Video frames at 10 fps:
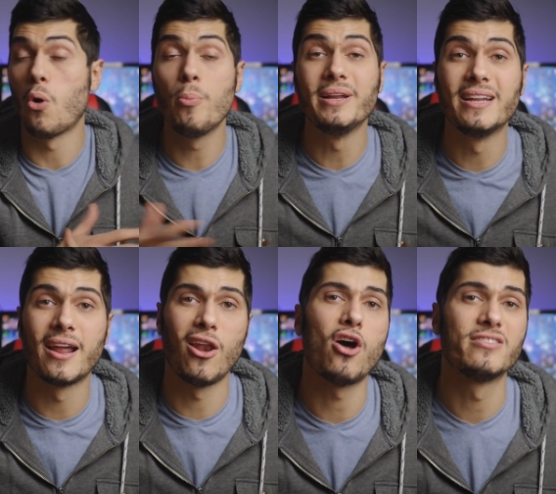opening
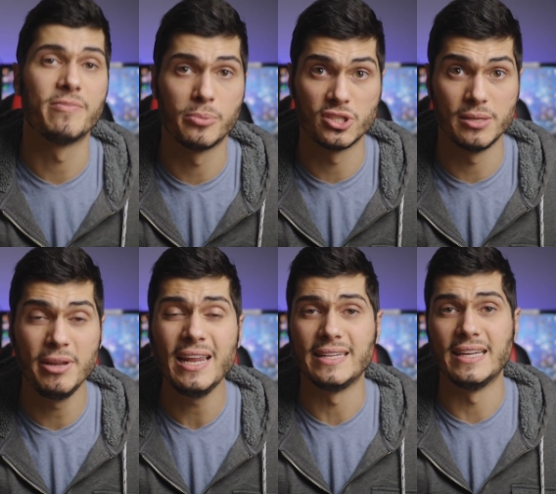a lot of
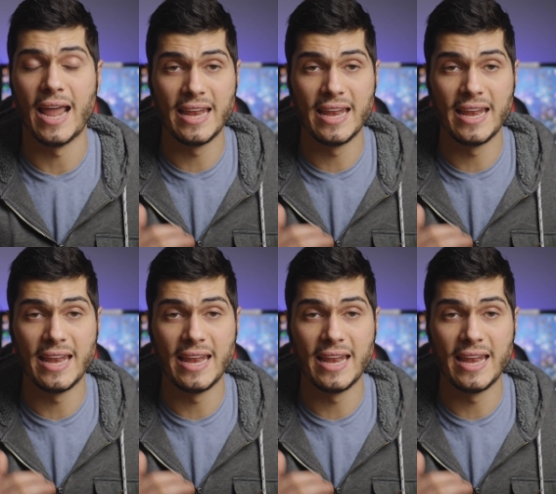possibility,